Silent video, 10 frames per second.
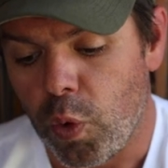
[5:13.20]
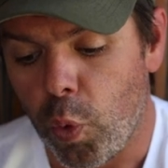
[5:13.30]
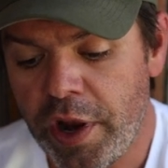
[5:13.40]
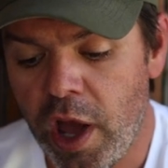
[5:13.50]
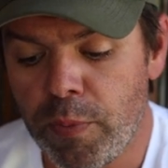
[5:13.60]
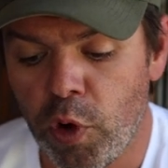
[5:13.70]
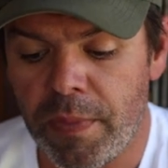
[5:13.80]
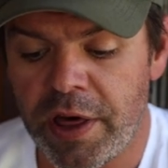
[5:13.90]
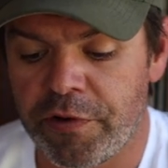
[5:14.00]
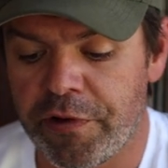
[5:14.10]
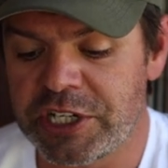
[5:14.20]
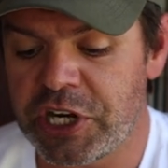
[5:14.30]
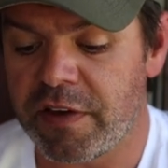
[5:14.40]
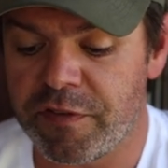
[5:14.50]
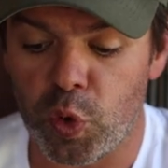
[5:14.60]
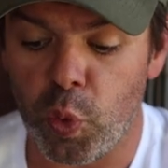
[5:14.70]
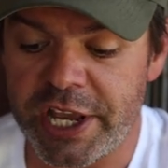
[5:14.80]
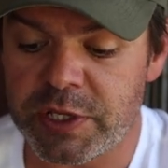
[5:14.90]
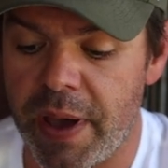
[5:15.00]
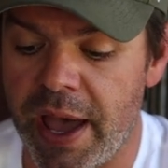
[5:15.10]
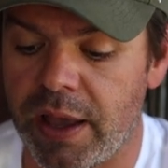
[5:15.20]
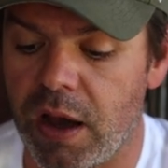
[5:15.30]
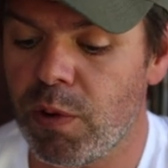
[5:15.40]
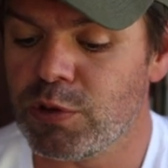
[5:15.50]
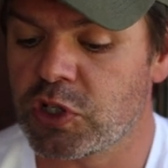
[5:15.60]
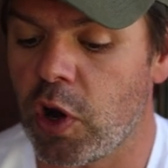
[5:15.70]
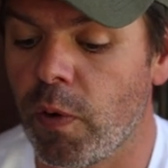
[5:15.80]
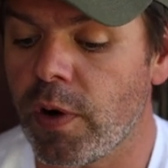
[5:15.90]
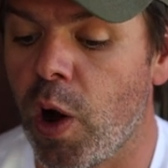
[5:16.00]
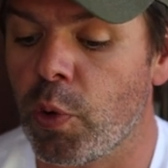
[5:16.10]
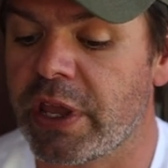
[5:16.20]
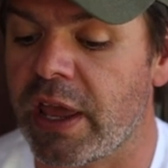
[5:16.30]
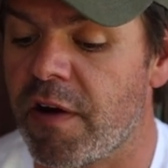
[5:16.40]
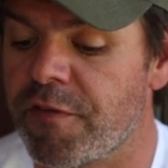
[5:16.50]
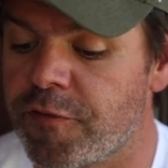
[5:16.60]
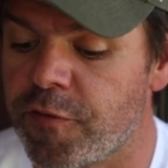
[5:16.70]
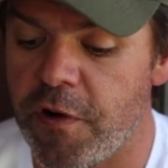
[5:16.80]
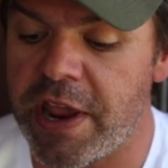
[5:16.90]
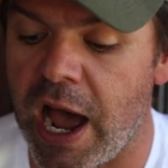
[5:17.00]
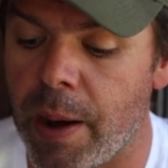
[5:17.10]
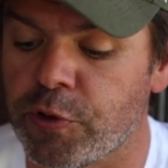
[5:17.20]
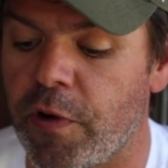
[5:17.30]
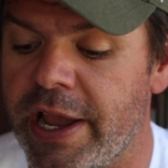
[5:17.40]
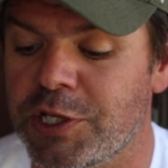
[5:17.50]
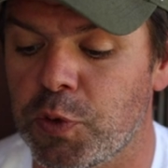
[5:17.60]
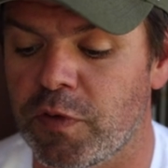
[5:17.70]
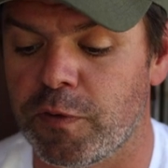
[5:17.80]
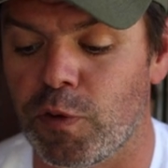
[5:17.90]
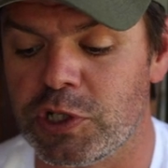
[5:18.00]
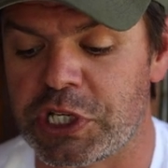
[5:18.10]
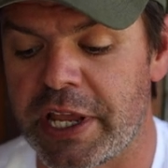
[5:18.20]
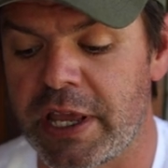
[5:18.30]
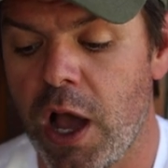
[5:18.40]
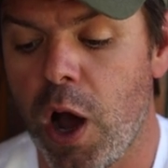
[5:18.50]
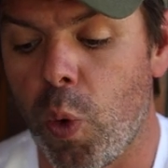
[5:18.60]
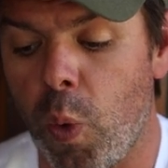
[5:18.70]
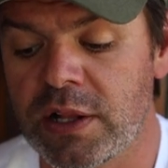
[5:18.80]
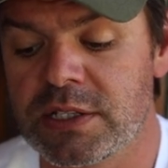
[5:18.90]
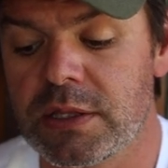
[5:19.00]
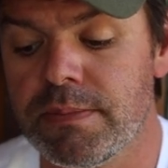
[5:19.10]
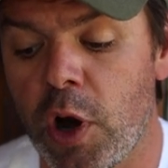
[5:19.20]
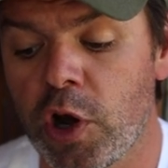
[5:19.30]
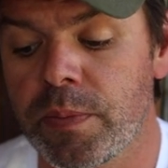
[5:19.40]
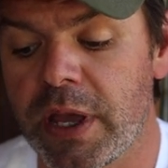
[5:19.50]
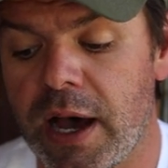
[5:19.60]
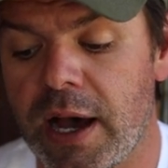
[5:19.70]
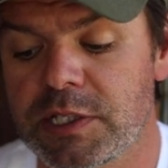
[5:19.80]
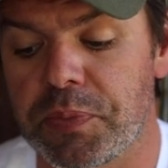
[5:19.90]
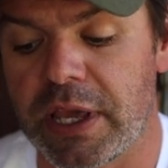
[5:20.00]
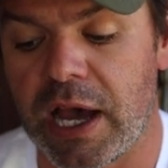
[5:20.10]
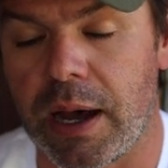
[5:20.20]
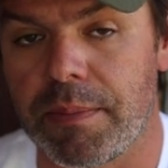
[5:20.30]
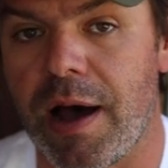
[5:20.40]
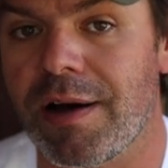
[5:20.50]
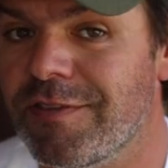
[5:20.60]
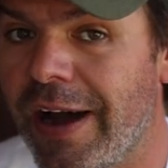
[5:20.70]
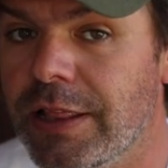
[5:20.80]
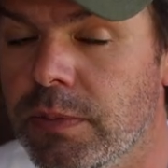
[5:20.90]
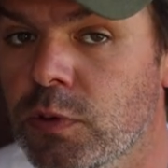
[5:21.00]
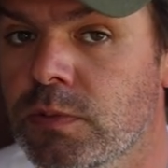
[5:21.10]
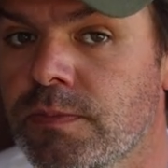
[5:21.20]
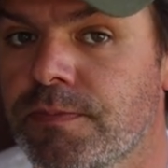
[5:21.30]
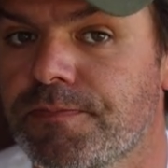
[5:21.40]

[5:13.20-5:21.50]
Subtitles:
When I bought my 3G a few weeks back, I was told I would get a free upgrade to a 4G once the modem cards become available.